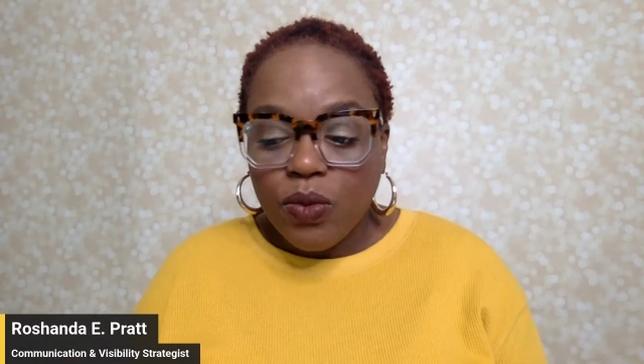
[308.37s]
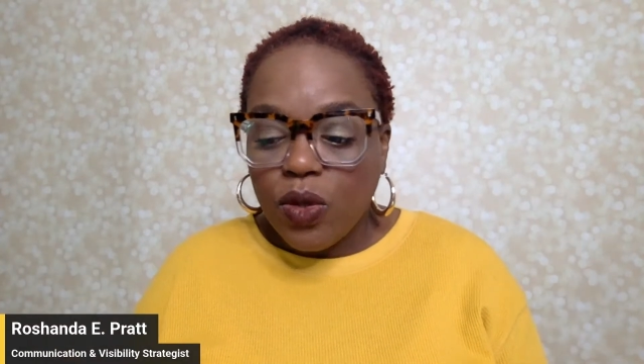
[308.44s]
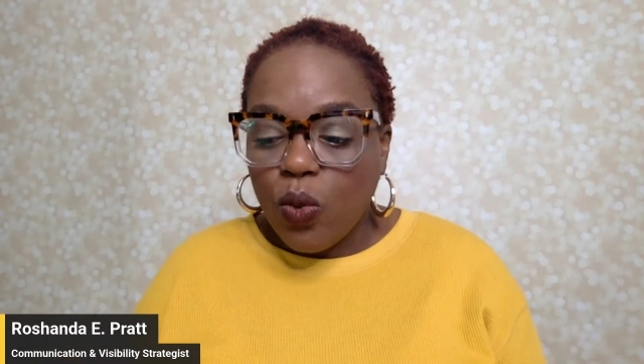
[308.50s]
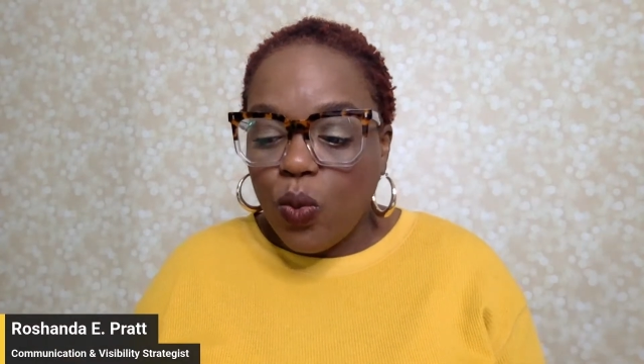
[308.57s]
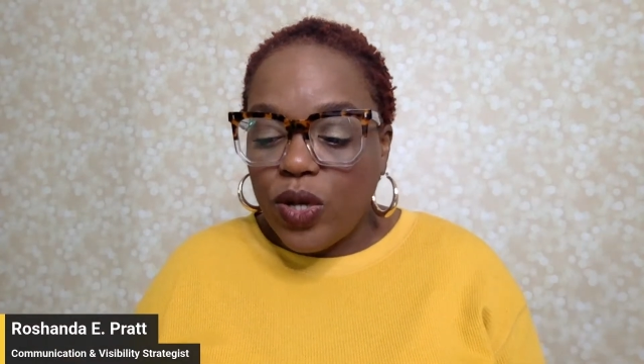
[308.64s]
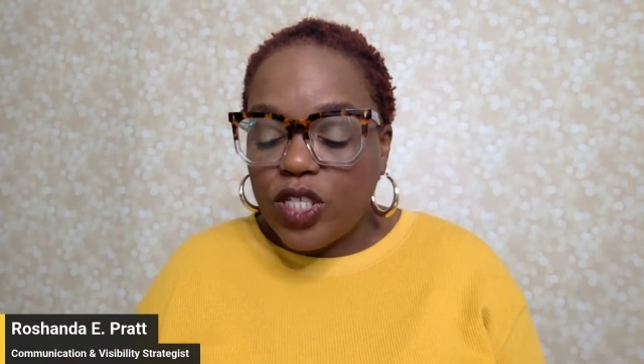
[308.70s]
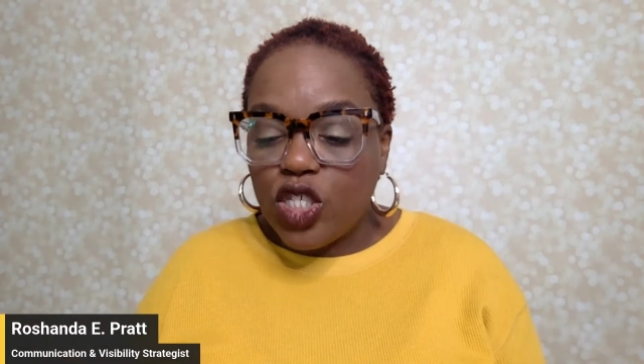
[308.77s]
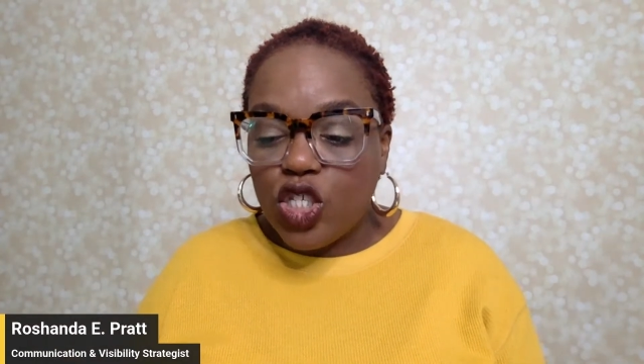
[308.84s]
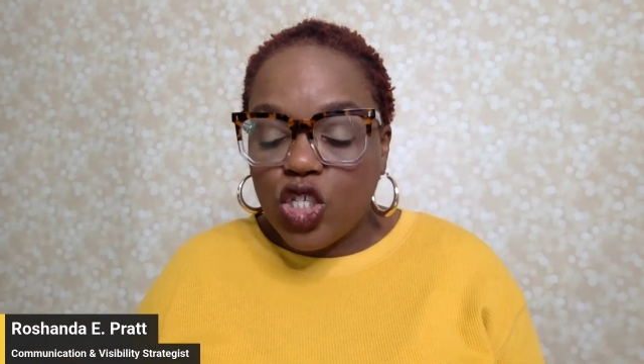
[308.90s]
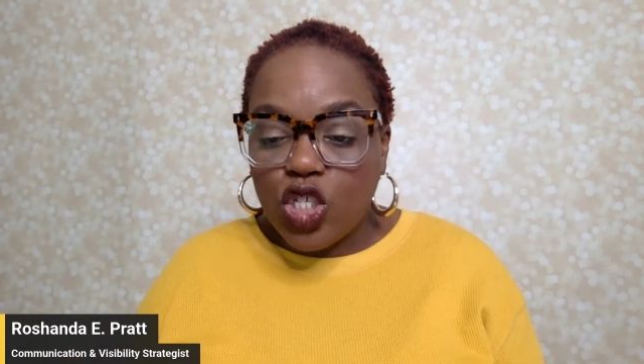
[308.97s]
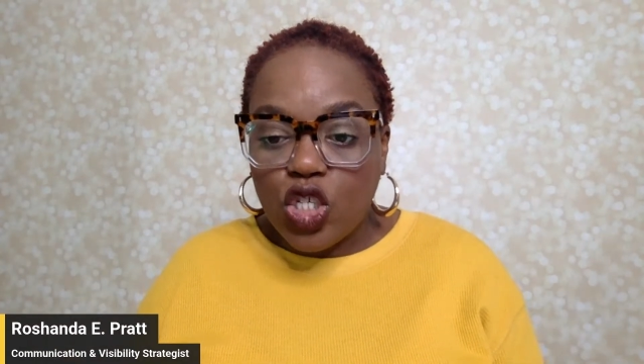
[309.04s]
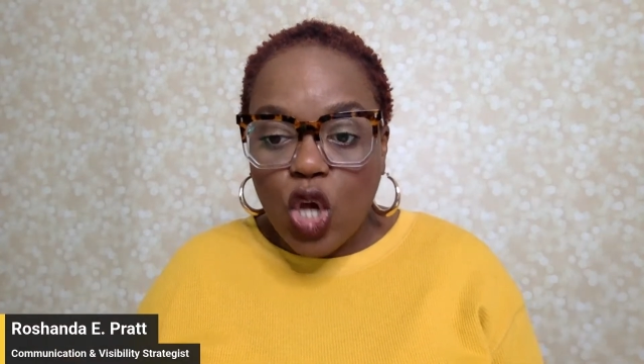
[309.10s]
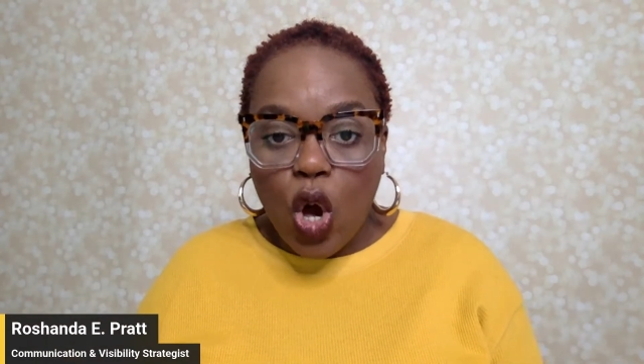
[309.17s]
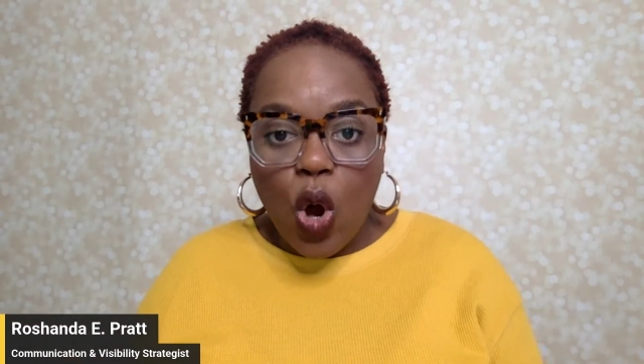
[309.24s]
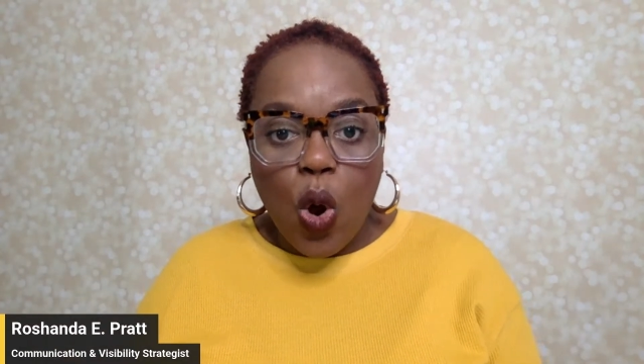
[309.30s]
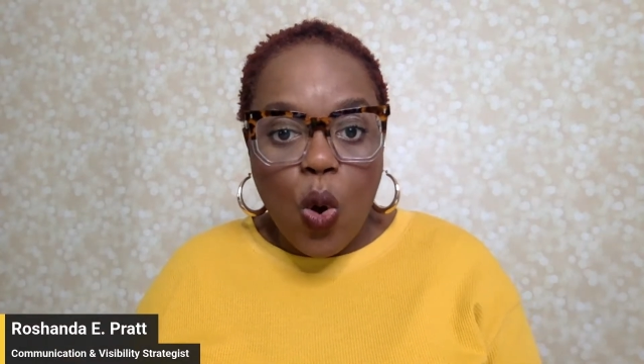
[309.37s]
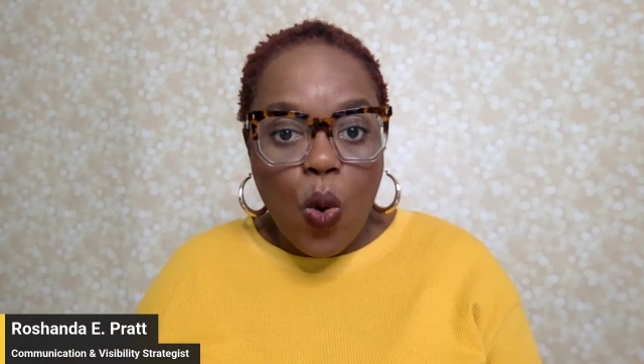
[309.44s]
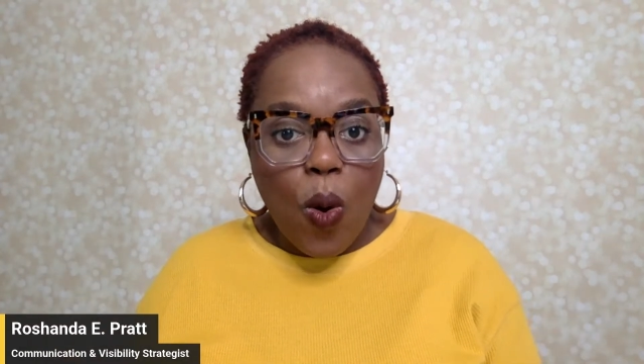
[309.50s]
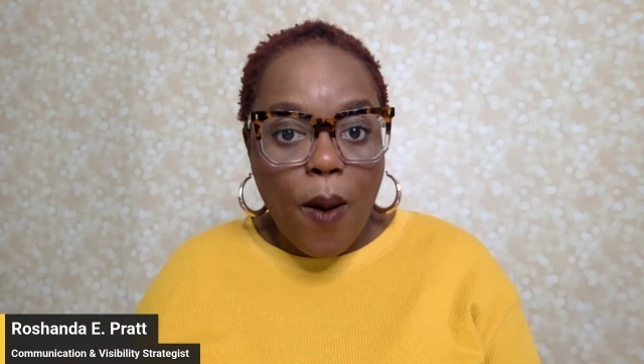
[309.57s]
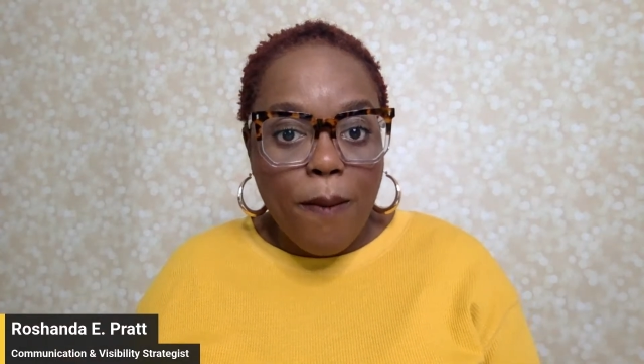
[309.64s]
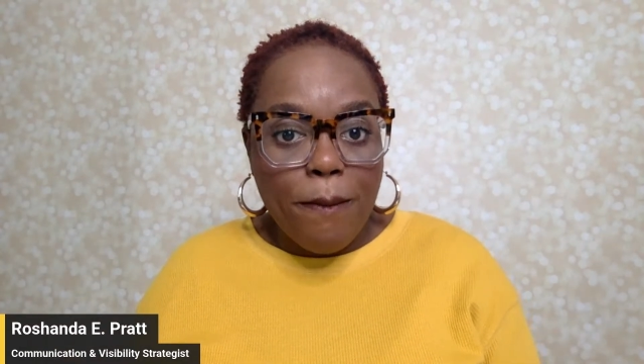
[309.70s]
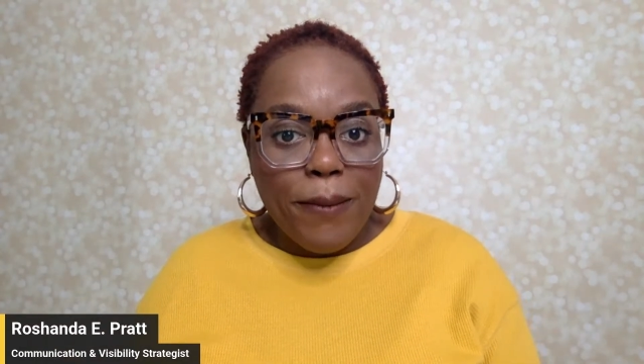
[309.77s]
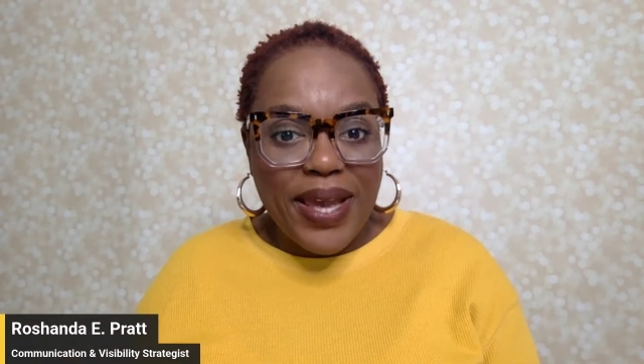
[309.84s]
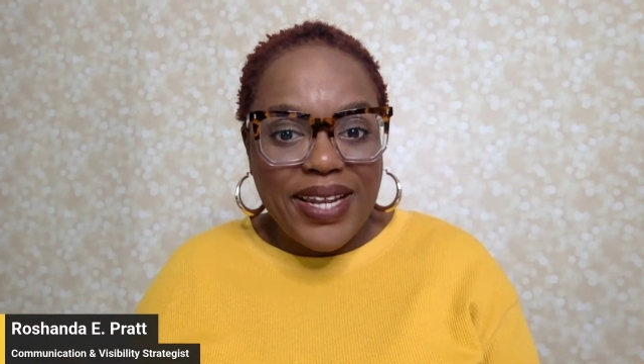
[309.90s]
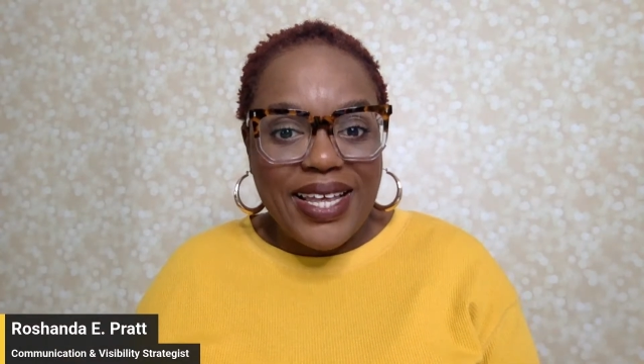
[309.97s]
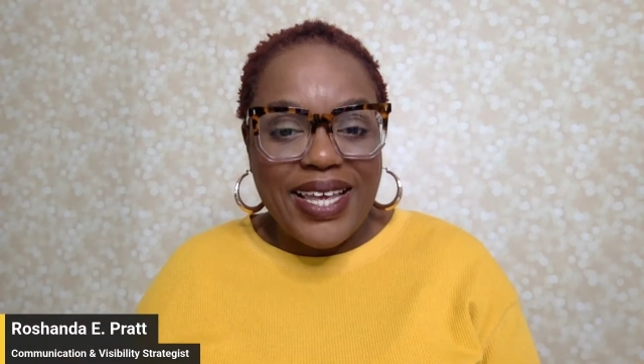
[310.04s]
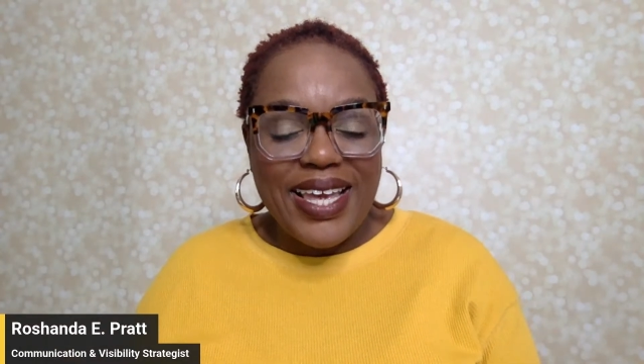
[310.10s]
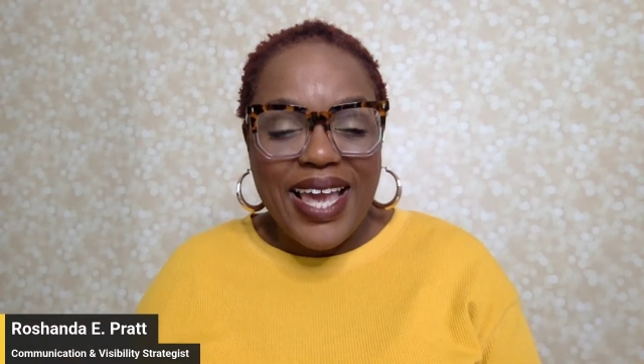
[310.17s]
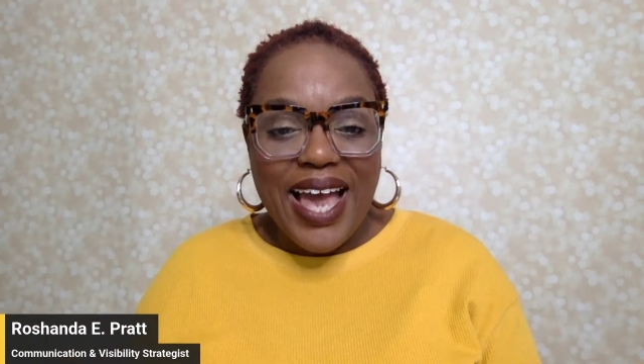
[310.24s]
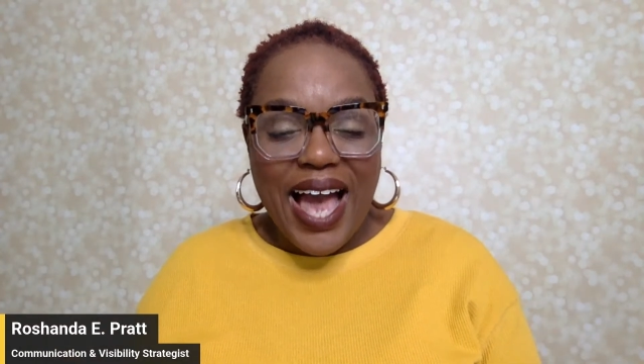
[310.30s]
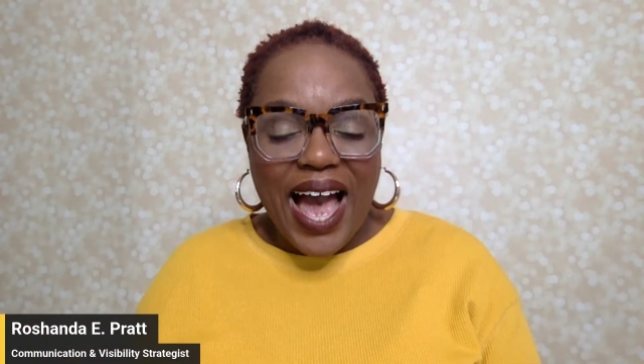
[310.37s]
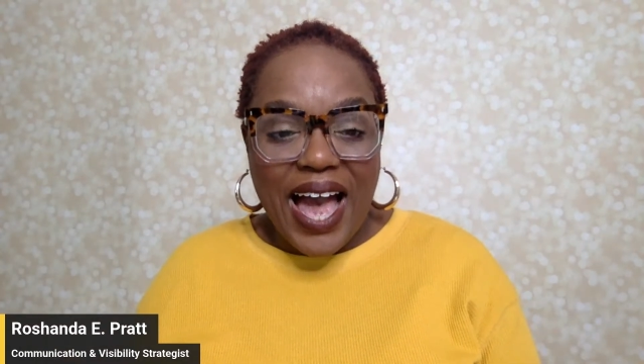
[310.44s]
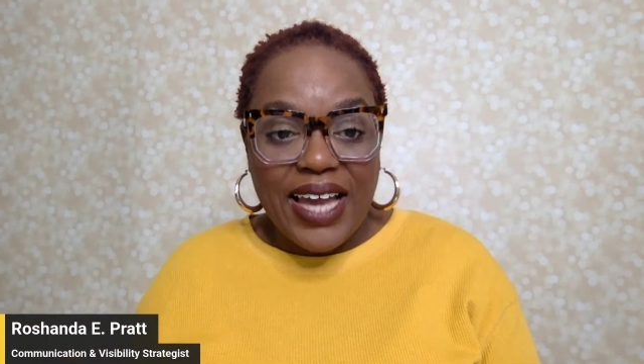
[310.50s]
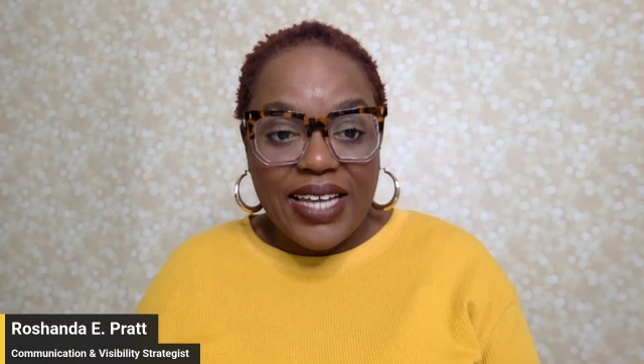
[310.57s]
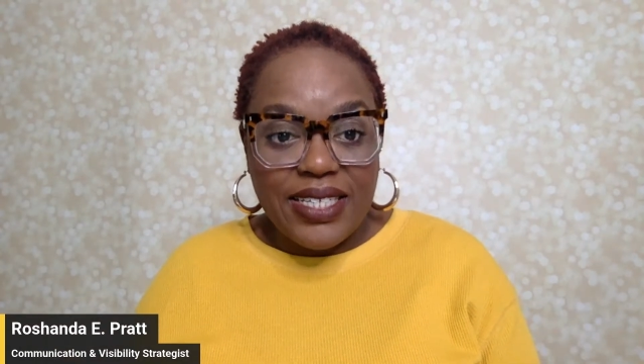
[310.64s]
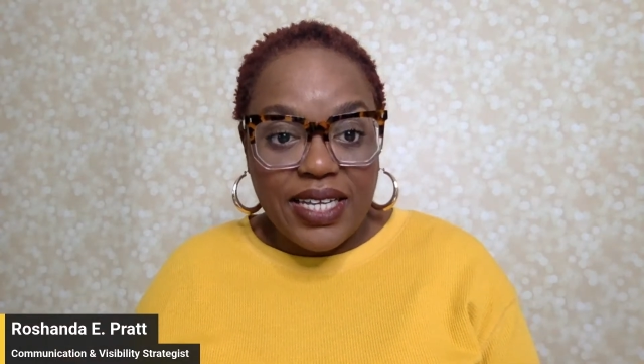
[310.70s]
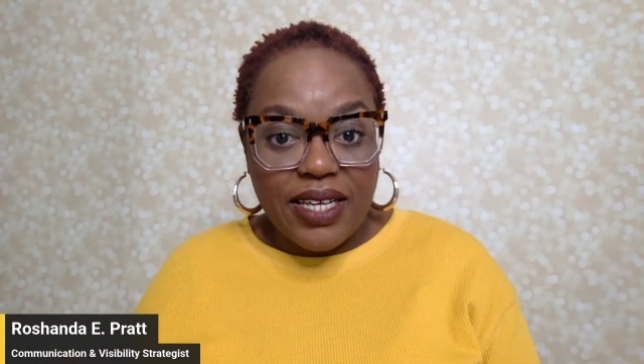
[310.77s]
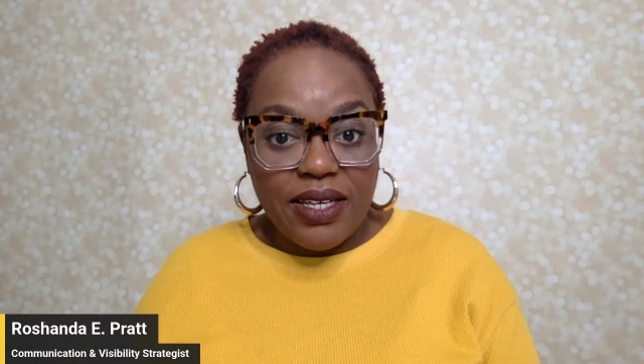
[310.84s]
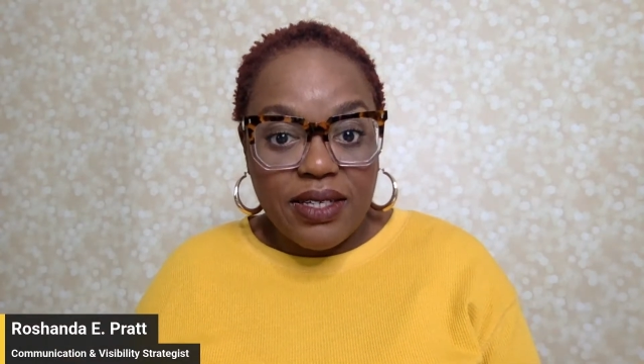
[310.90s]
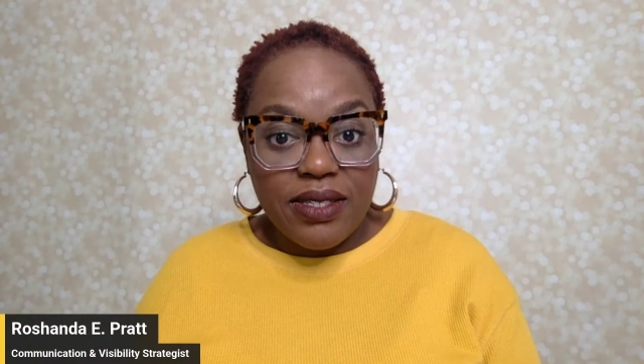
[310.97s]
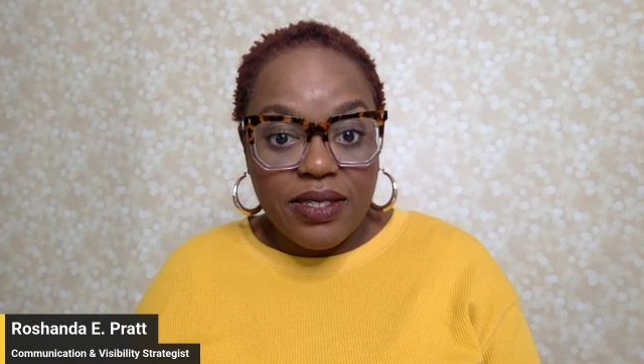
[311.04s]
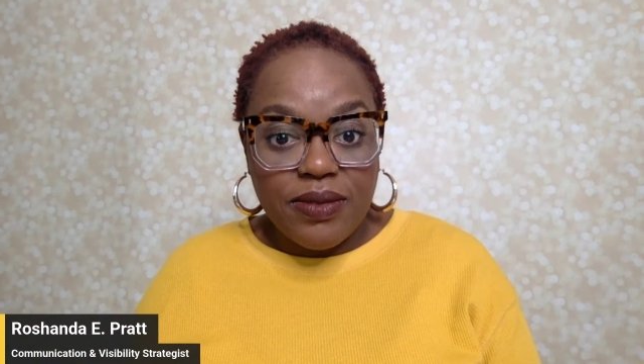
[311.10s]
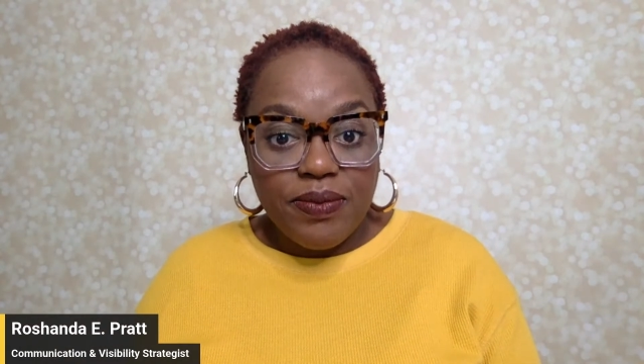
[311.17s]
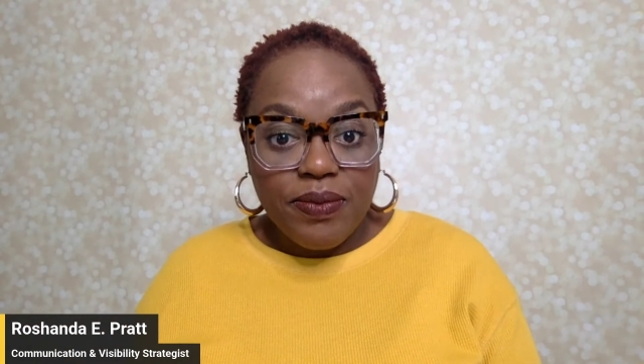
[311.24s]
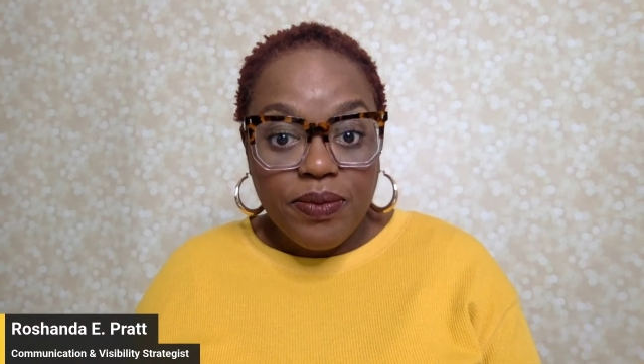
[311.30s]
with so many ideas.